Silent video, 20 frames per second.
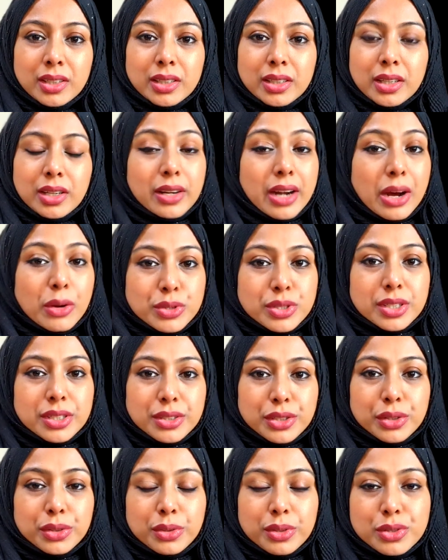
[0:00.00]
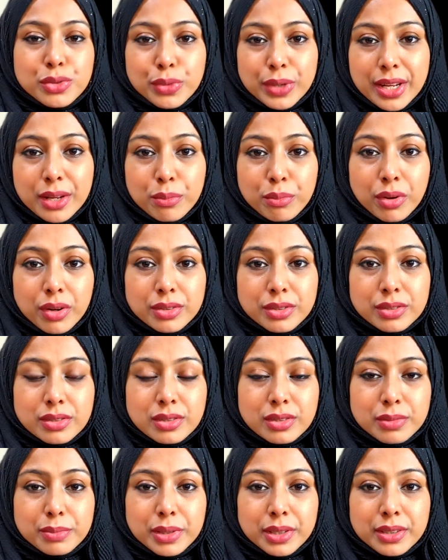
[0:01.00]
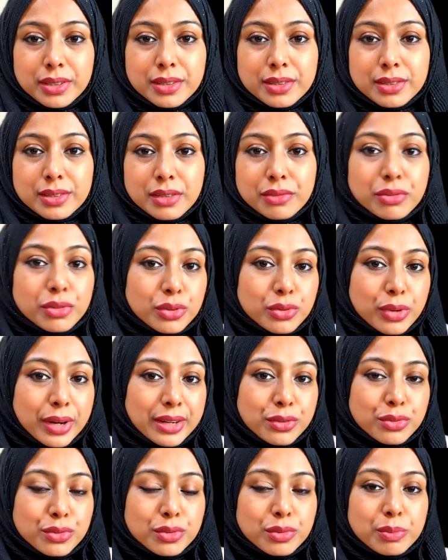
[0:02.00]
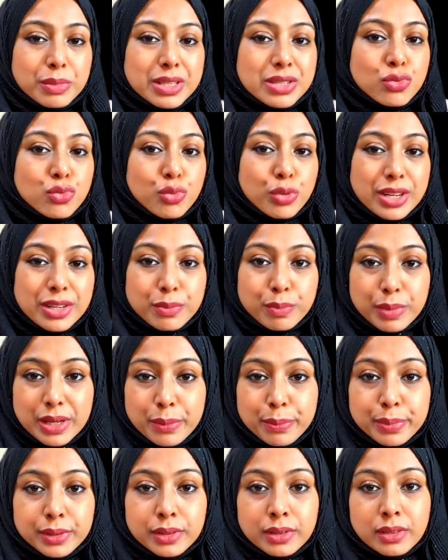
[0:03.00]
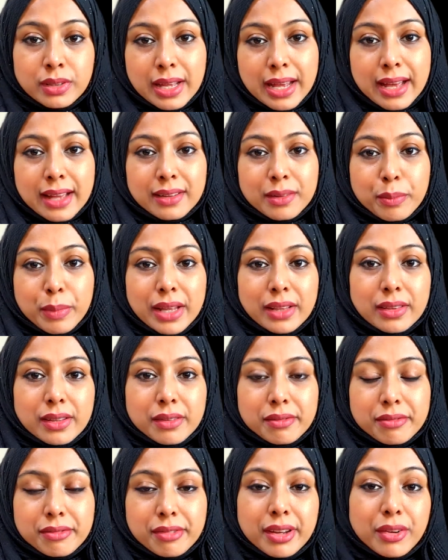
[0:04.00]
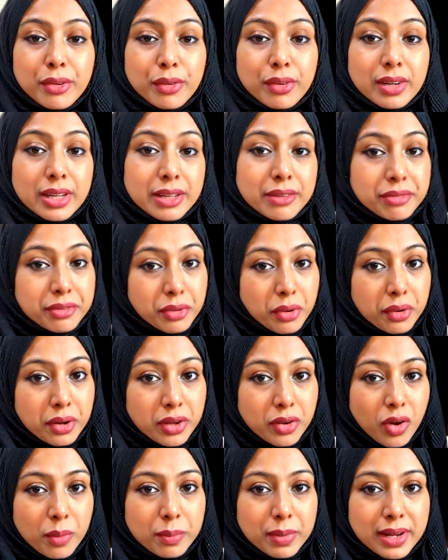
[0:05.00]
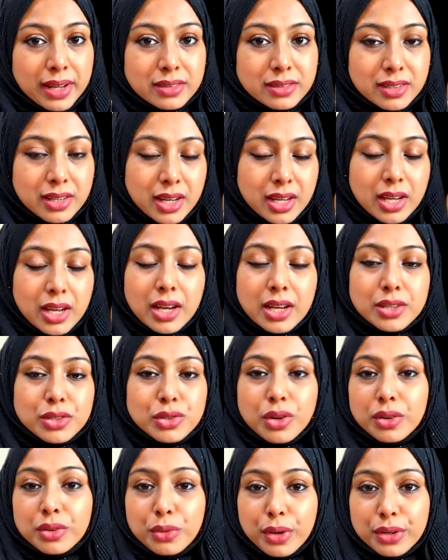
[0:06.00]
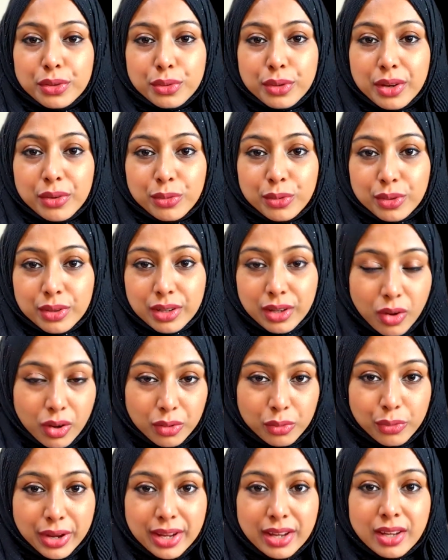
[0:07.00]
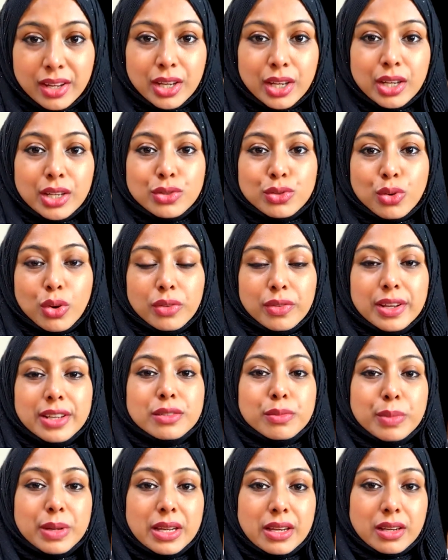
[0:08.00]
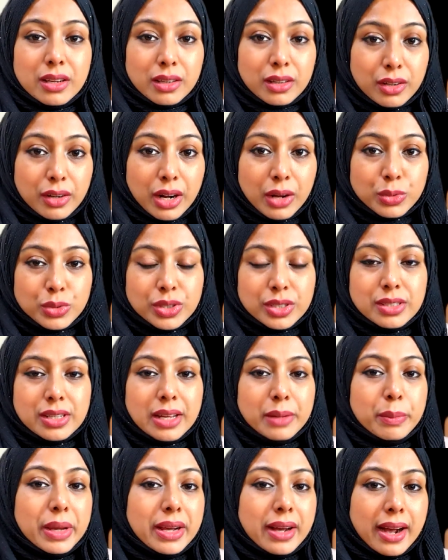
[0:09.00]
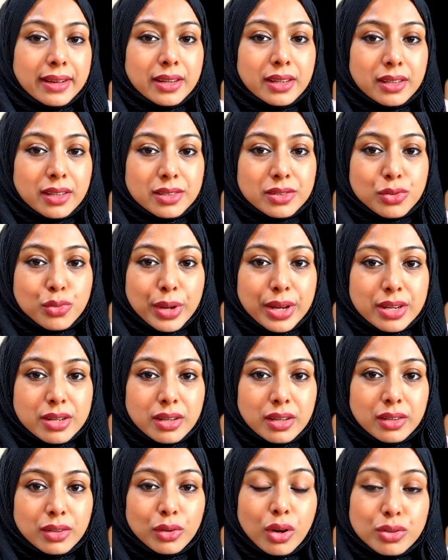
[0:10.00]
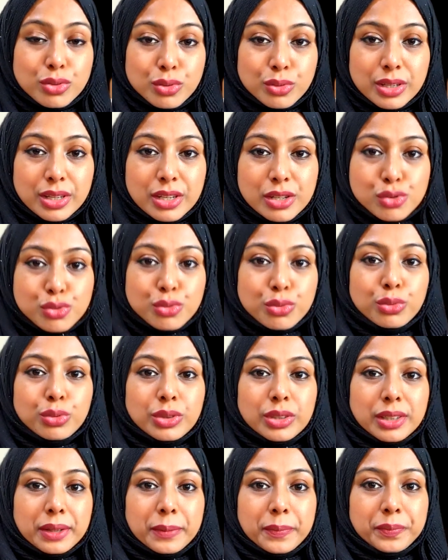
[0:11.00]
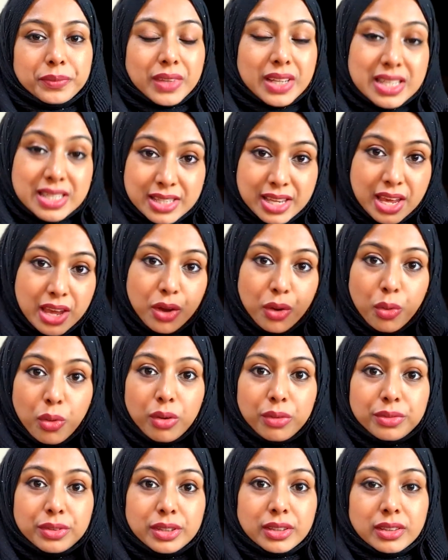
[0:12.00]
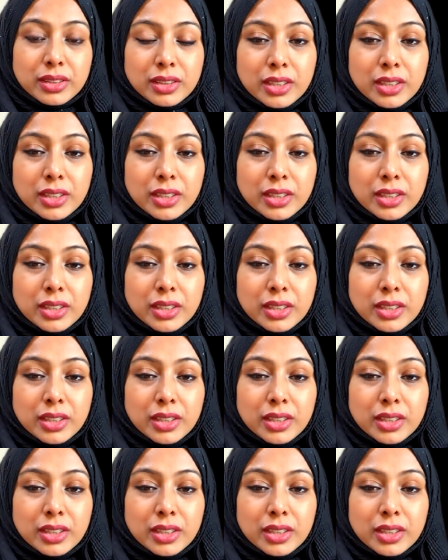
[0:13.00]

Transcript: grounded you know it's very important because if you try to mistreat people and make them feel inferiority complex it's not going to give a long way so always be uh, grounded and be kind and considerate not only to the ceo of the